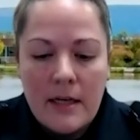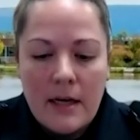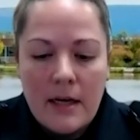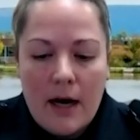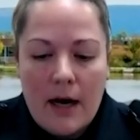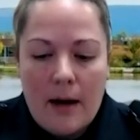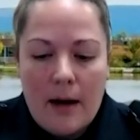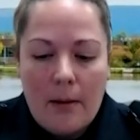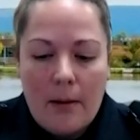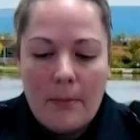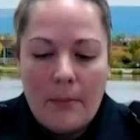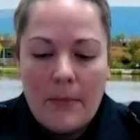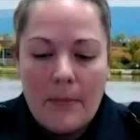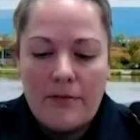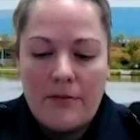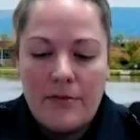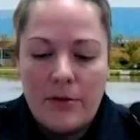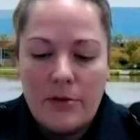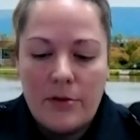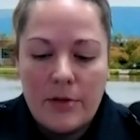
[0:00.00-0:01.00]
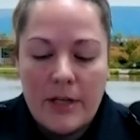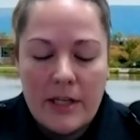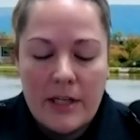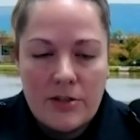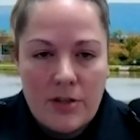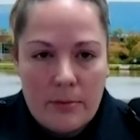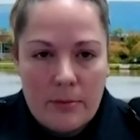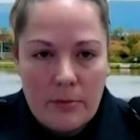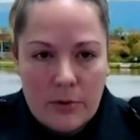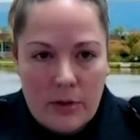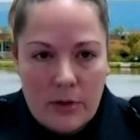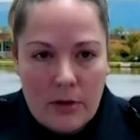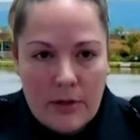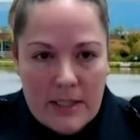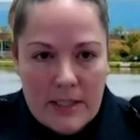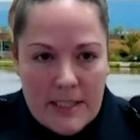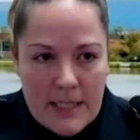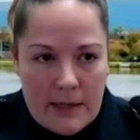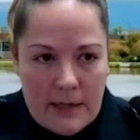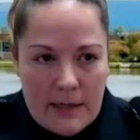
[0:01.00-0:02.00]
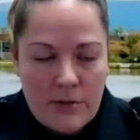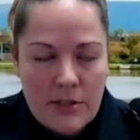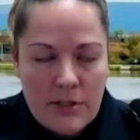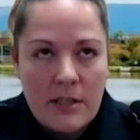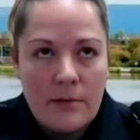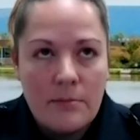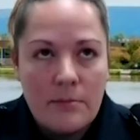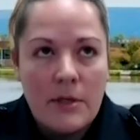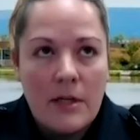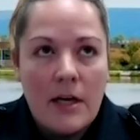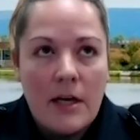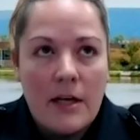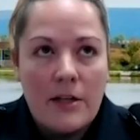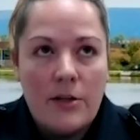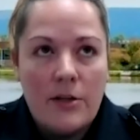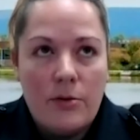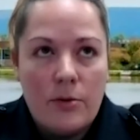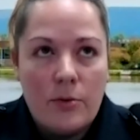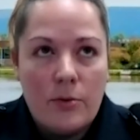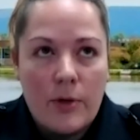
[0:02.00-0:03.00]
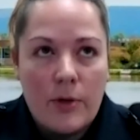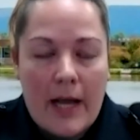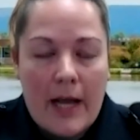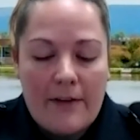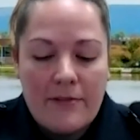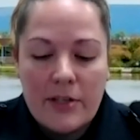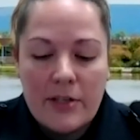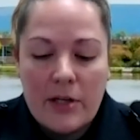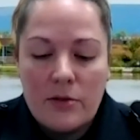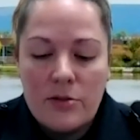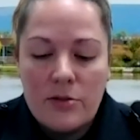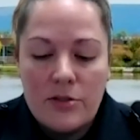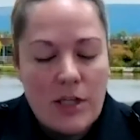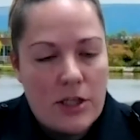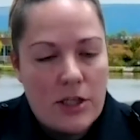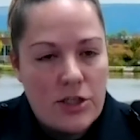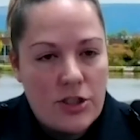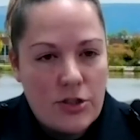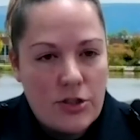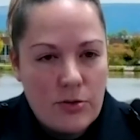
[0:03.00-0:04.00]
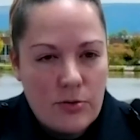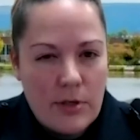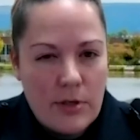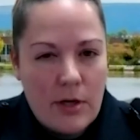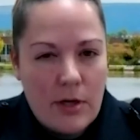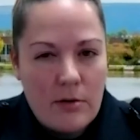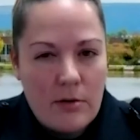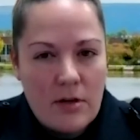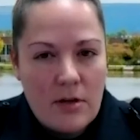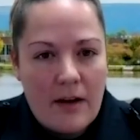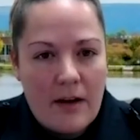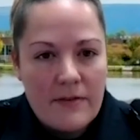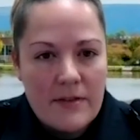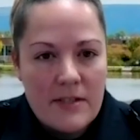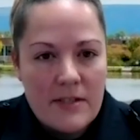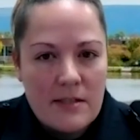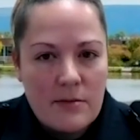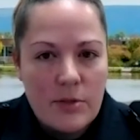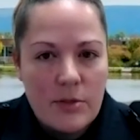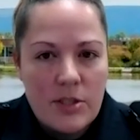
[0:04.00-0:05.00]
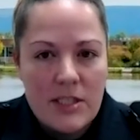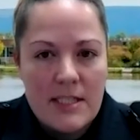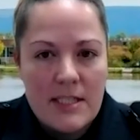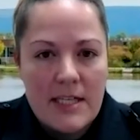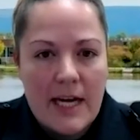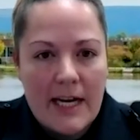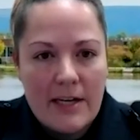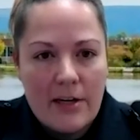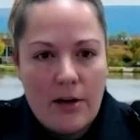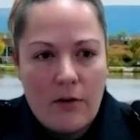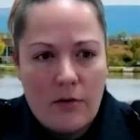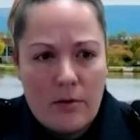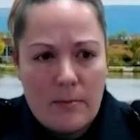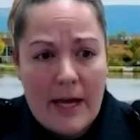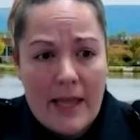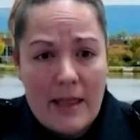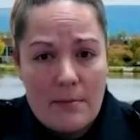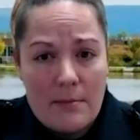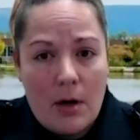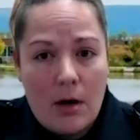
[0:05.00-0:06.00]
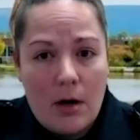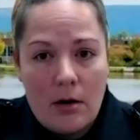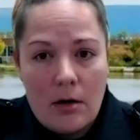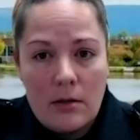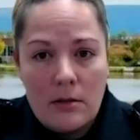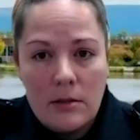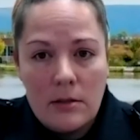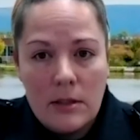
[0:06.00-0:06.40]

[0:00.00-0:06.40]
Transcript: If you get in trouble in Logan Township, you would have to go to Judge Junio's office, which is kind of over by the mall.